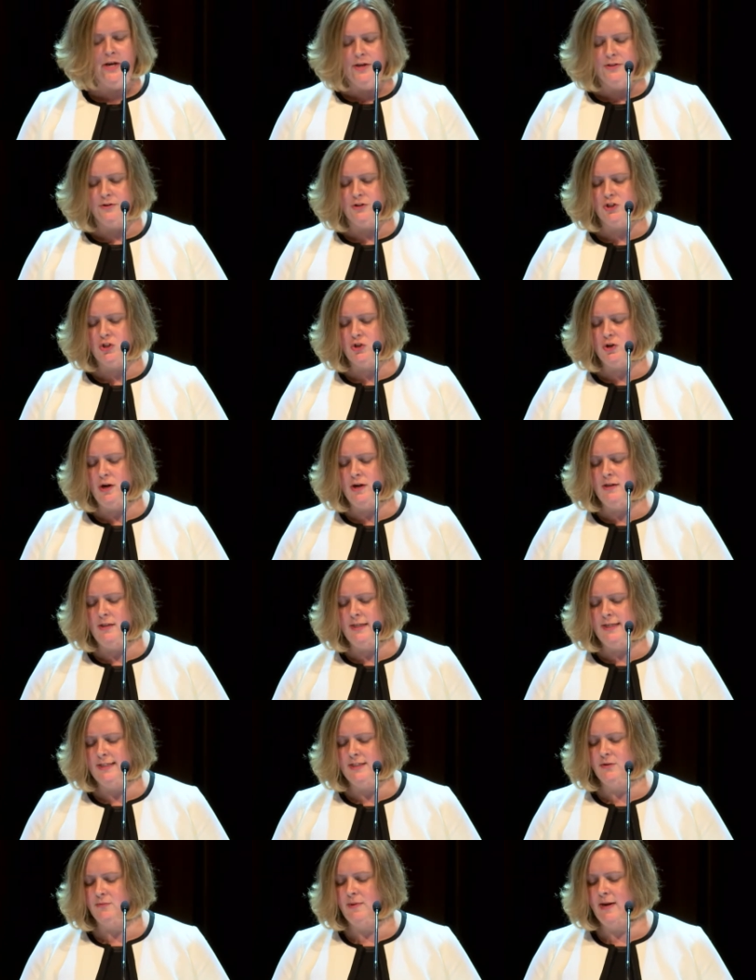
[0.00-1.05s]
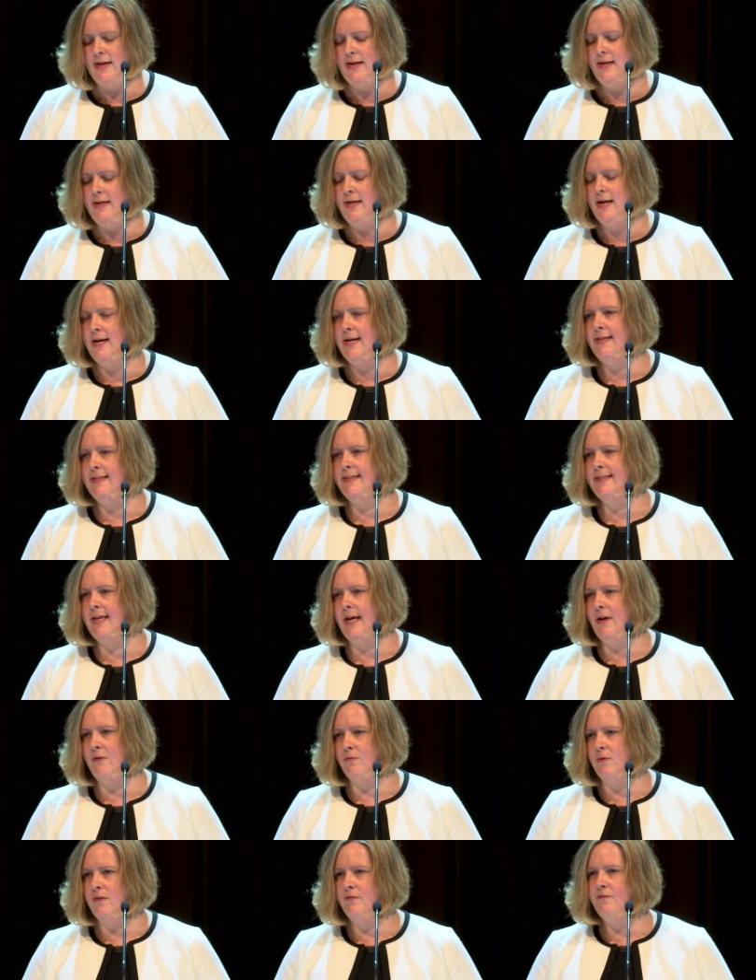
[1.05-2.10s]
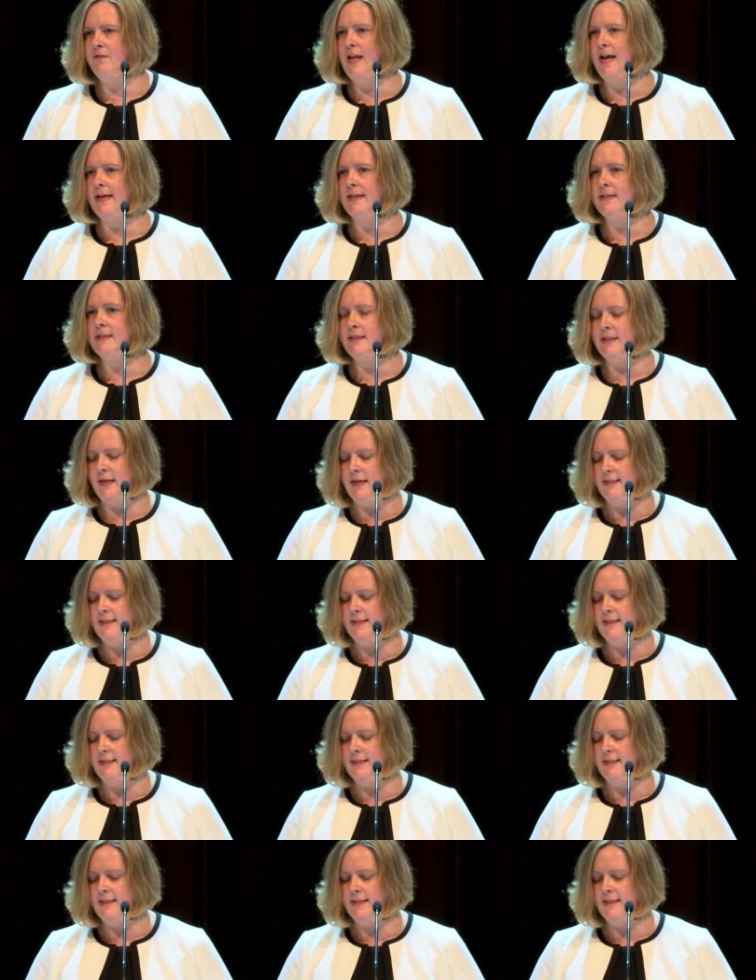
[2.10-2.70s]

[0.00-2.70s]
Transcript: They're struggling to recognize and reflect